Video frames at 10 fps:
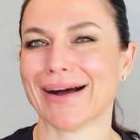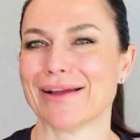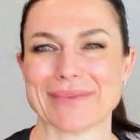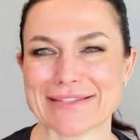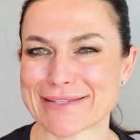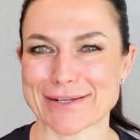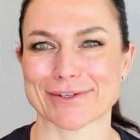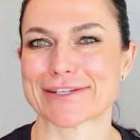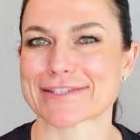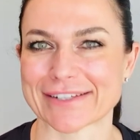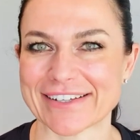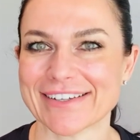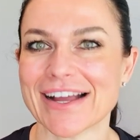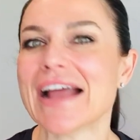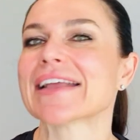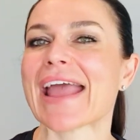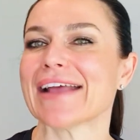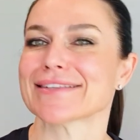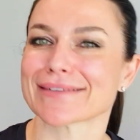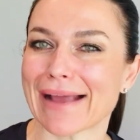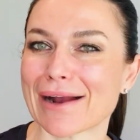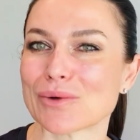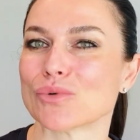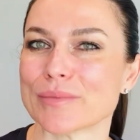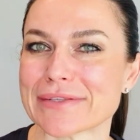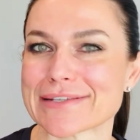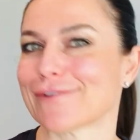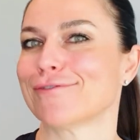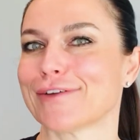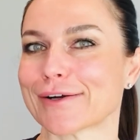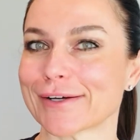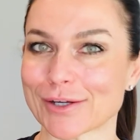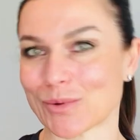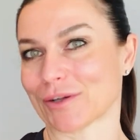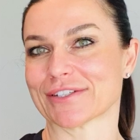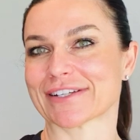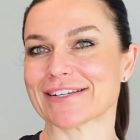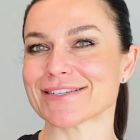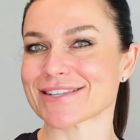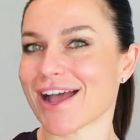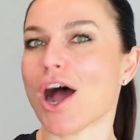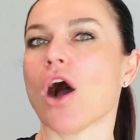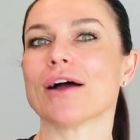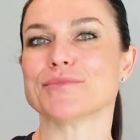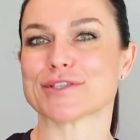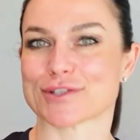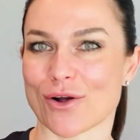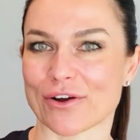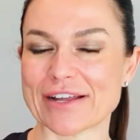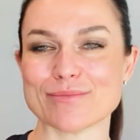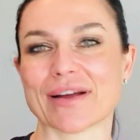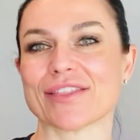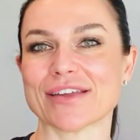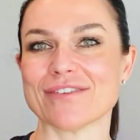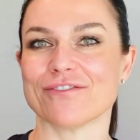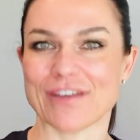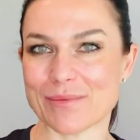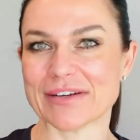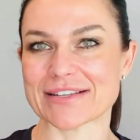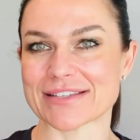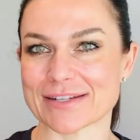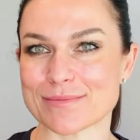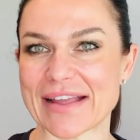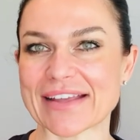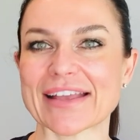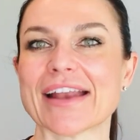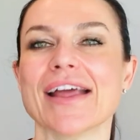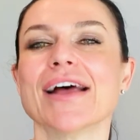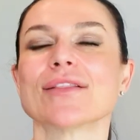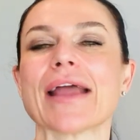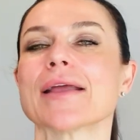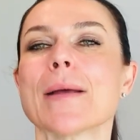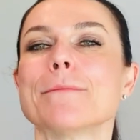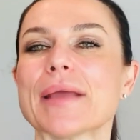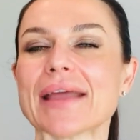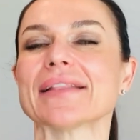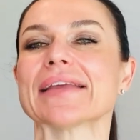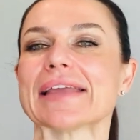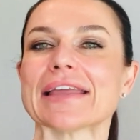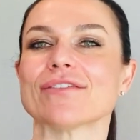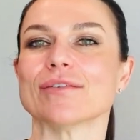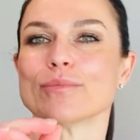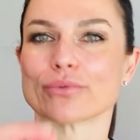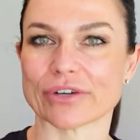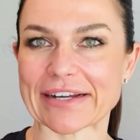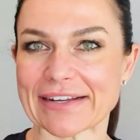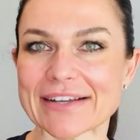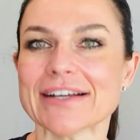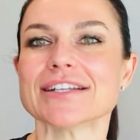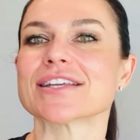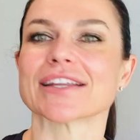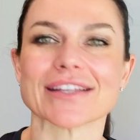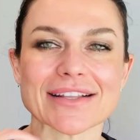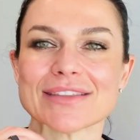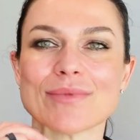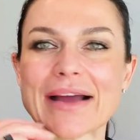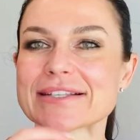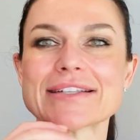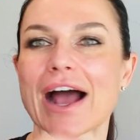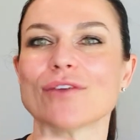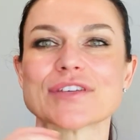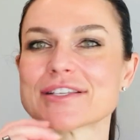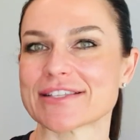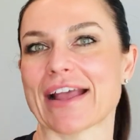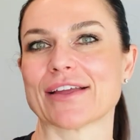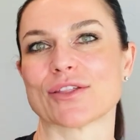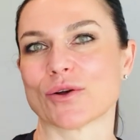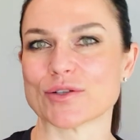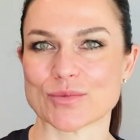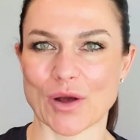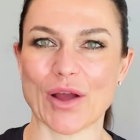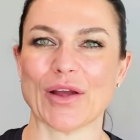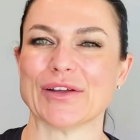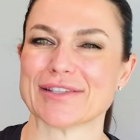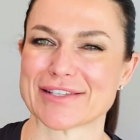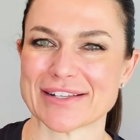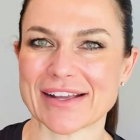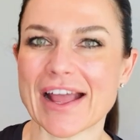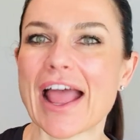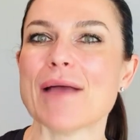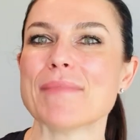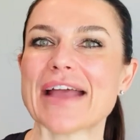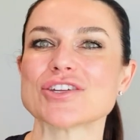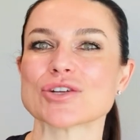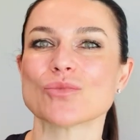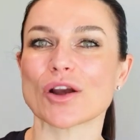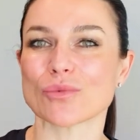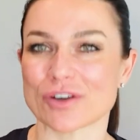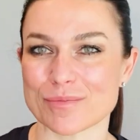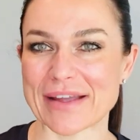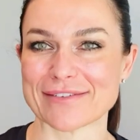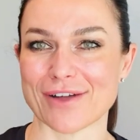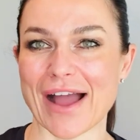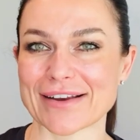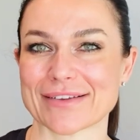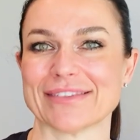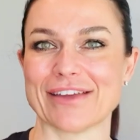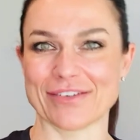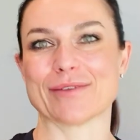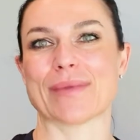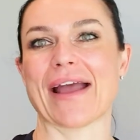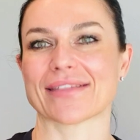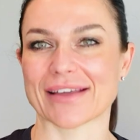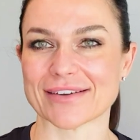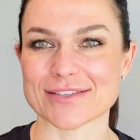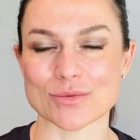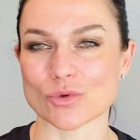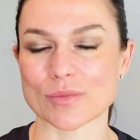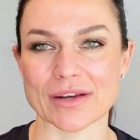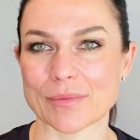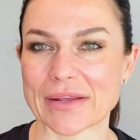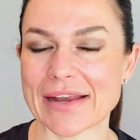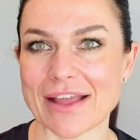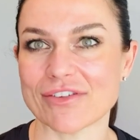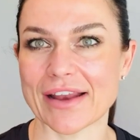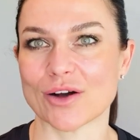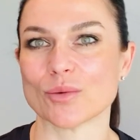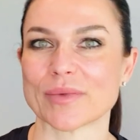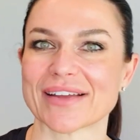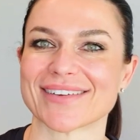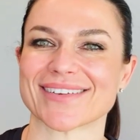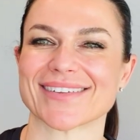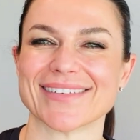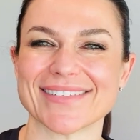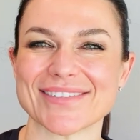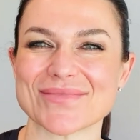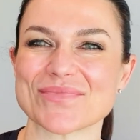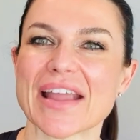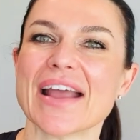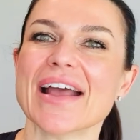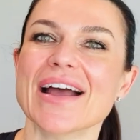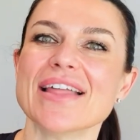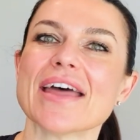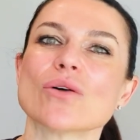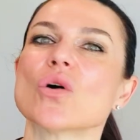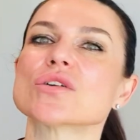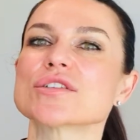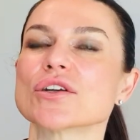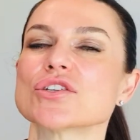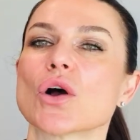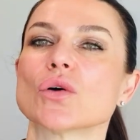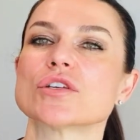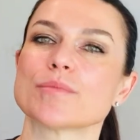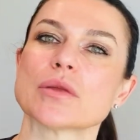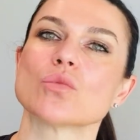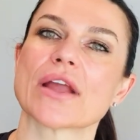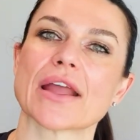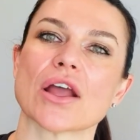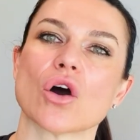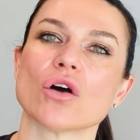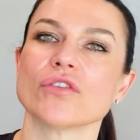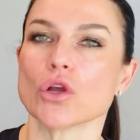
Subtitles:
I mean, seriously, cancel out a woman's inferior qualities? I'm sorry, but the feminist in me can barely even bring to myself to say those words. Imagine what it would have been like living back then as a woman. I mean, heaven help me. They were also told to beware of